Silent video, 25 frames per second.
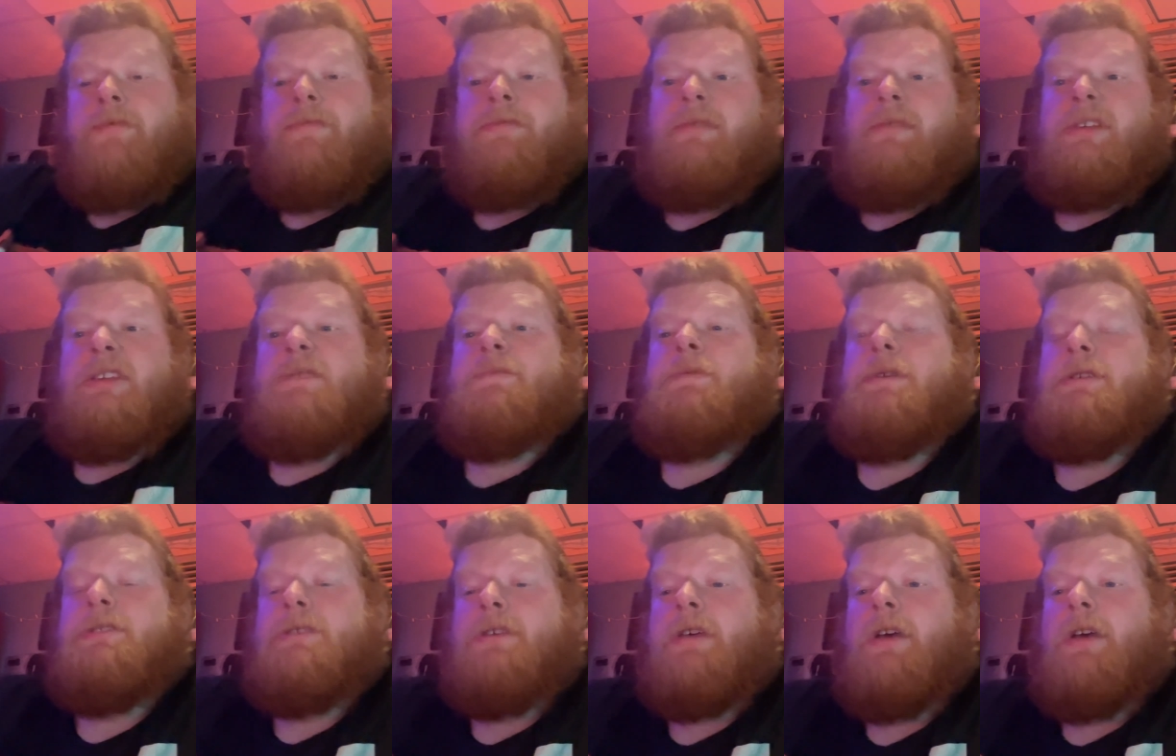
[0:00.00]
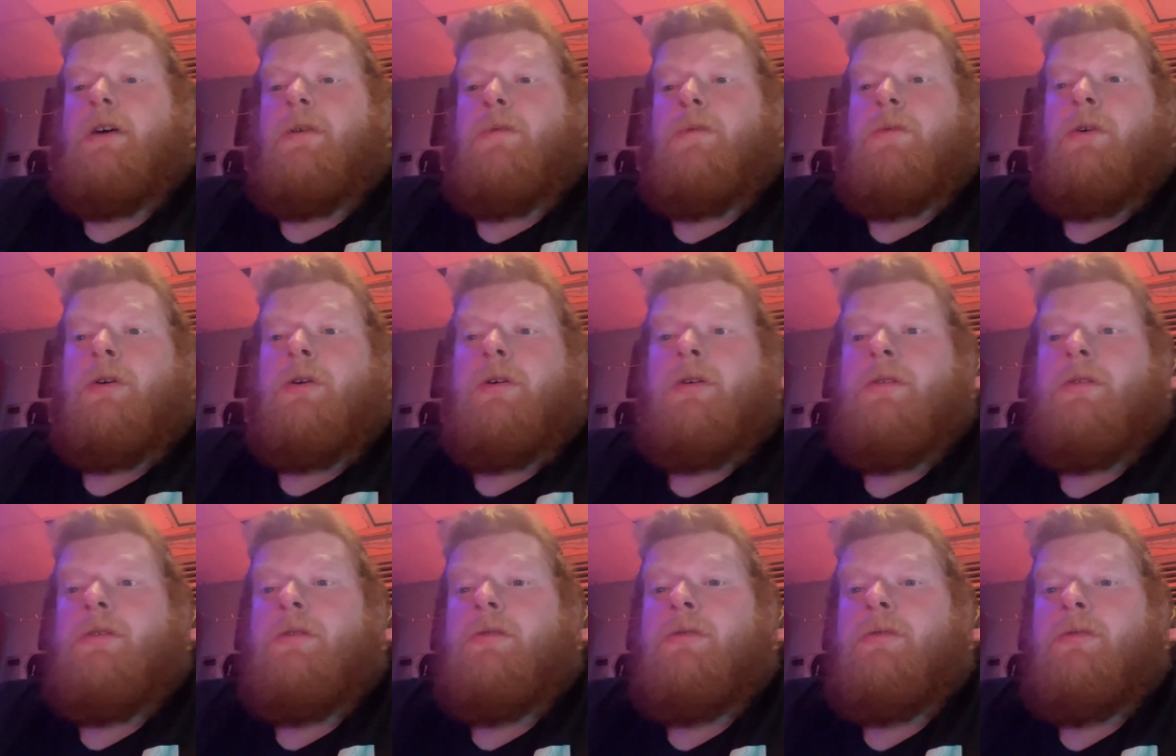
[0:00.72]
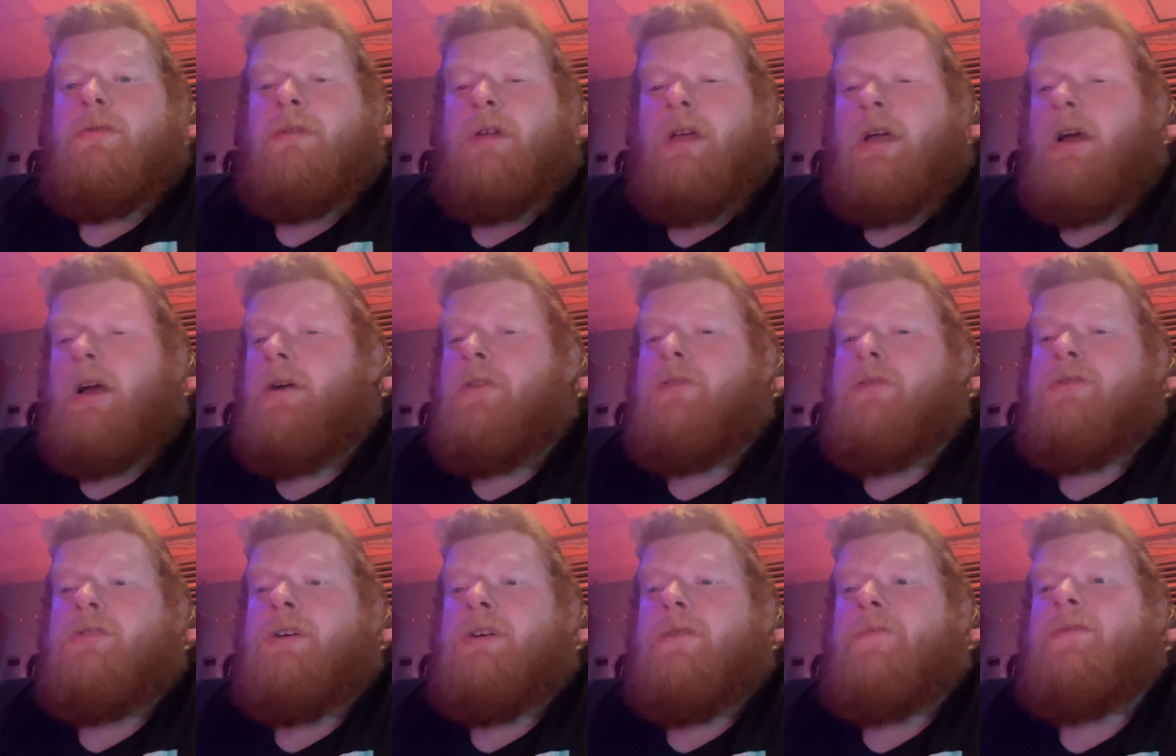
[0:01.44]
That's basically how, how
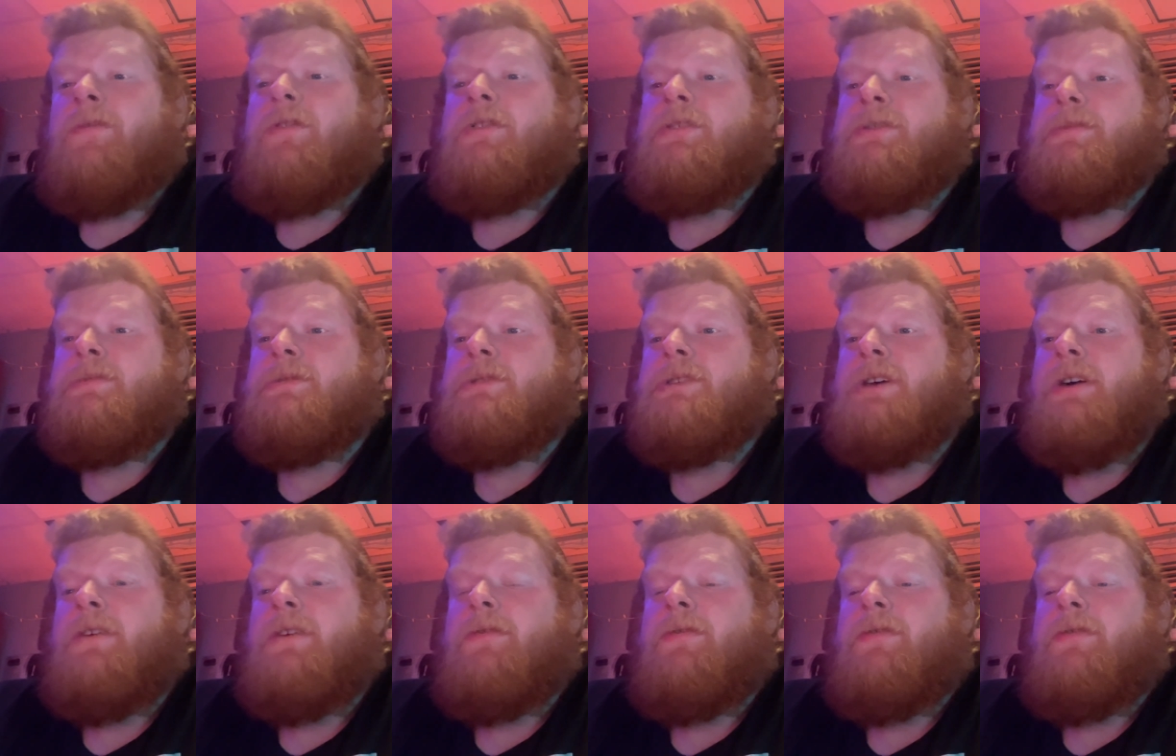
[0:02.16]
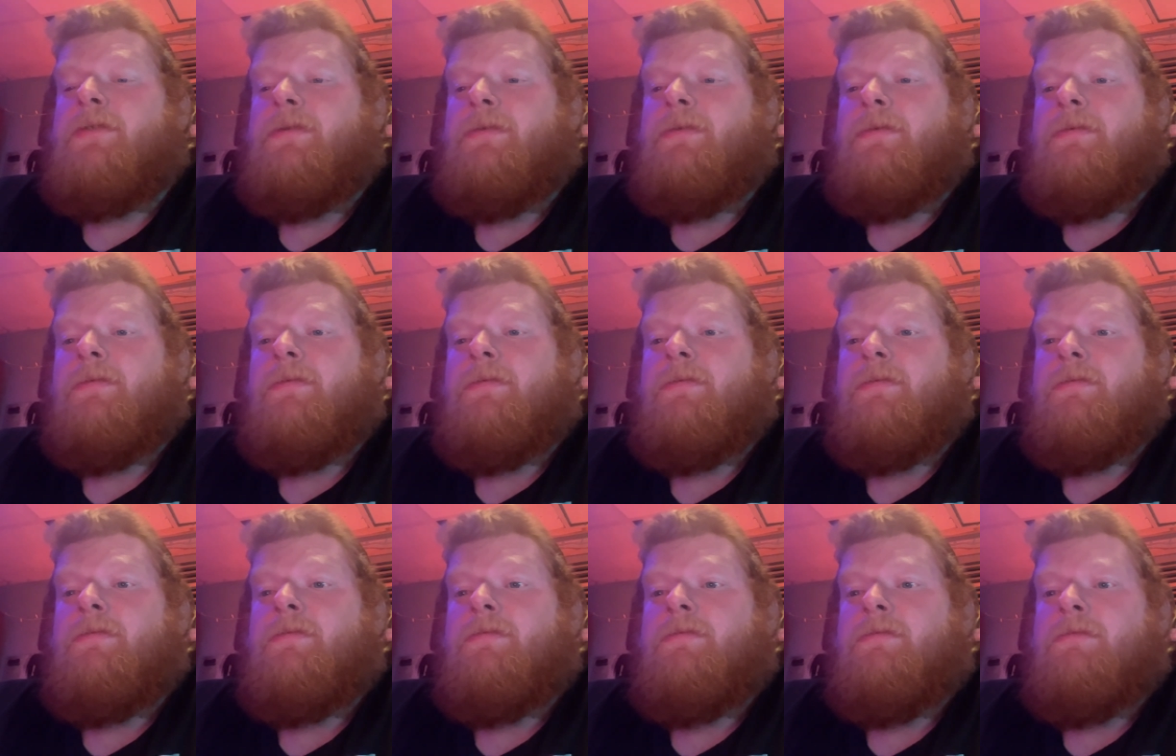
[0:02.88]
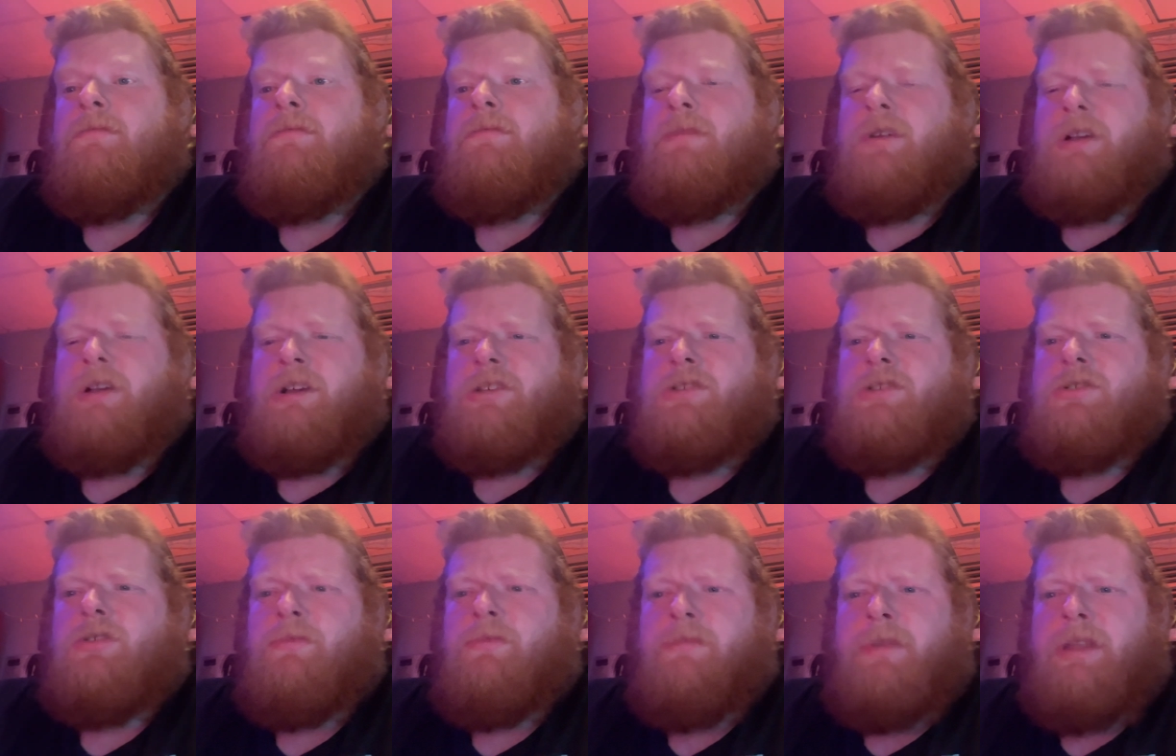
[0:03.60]
Trump views himself, because
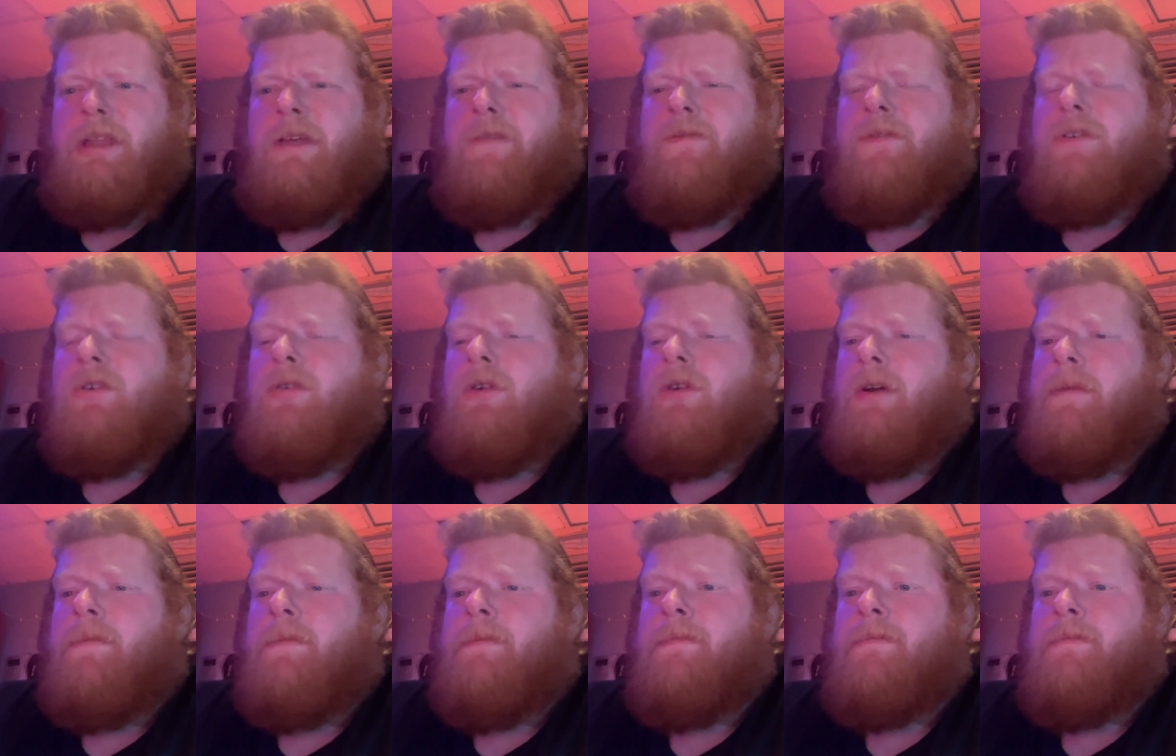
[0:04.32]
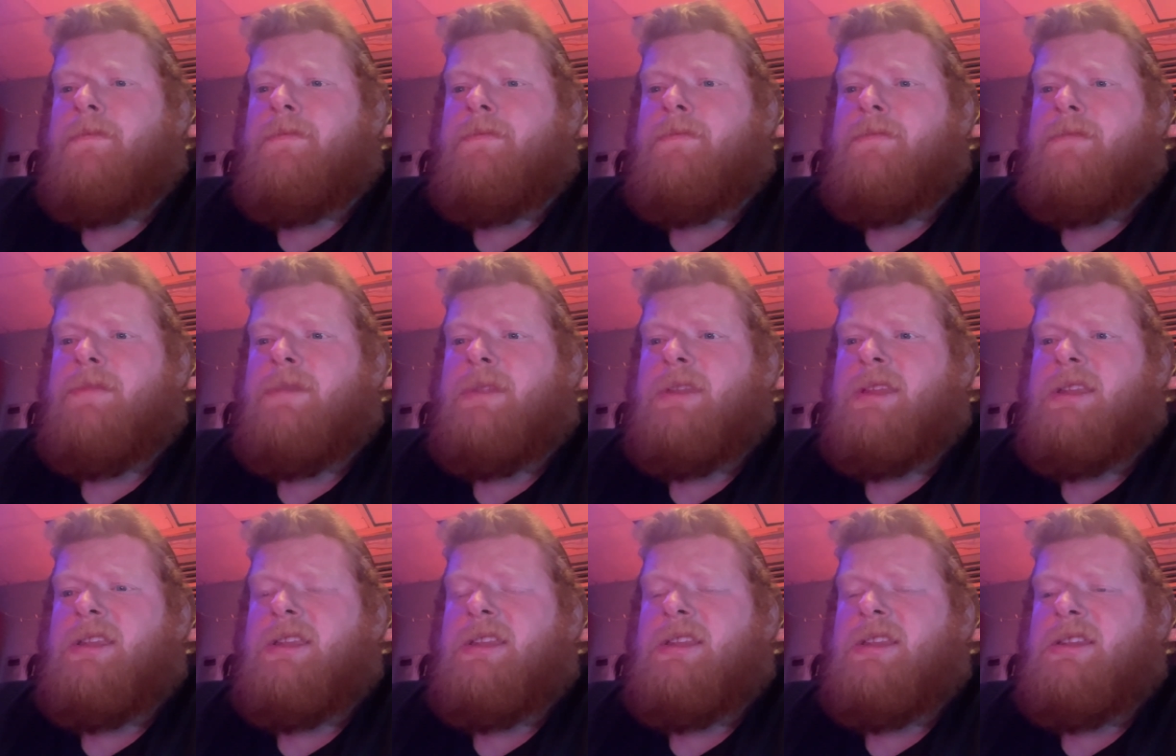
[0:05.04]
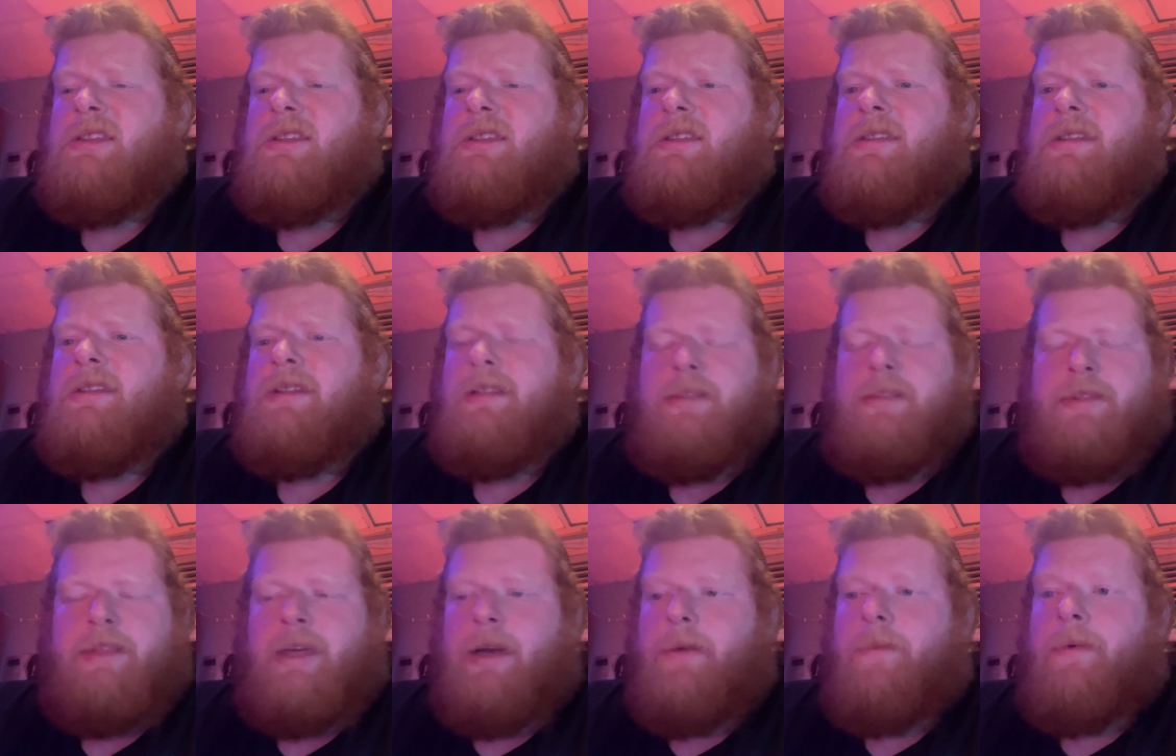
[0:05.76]
so many view him
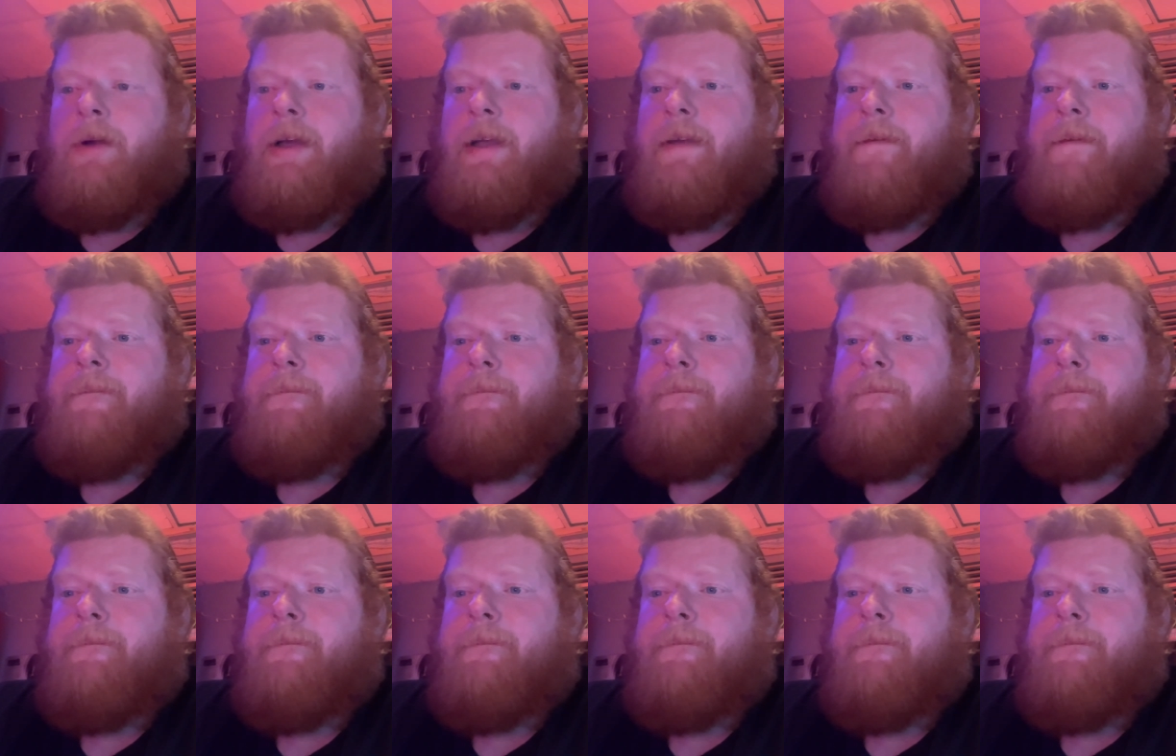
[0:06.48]
that way.